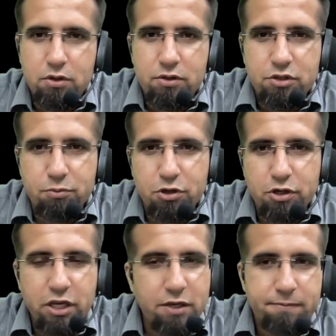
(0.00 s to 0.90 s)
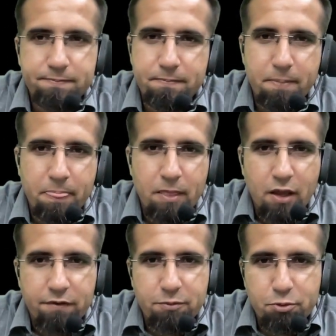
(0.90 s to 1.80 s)
Similarly,
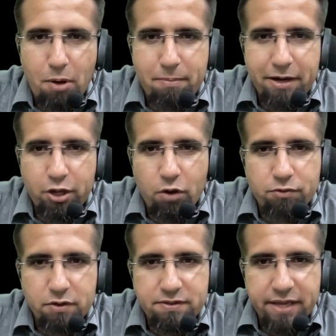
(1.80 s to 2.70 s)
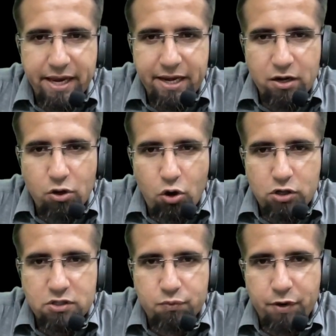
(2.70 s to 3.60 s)
if the probability of the second
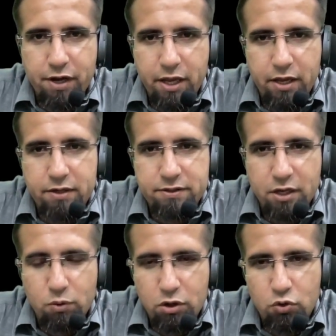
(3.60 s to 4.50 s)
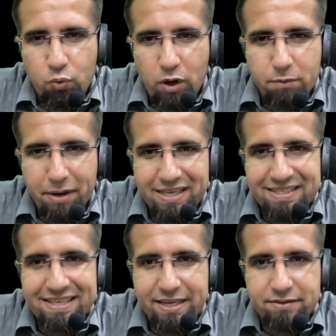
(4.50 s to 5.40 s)
horse winning is equal to 1 by
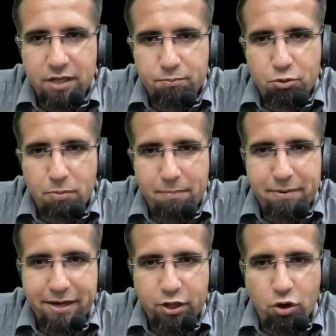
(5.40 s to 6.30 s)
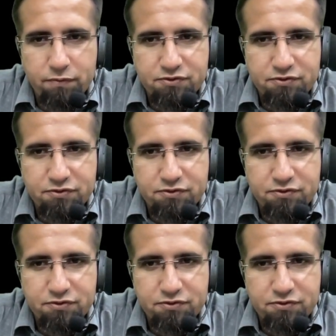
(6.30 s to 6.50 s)
6, then probability of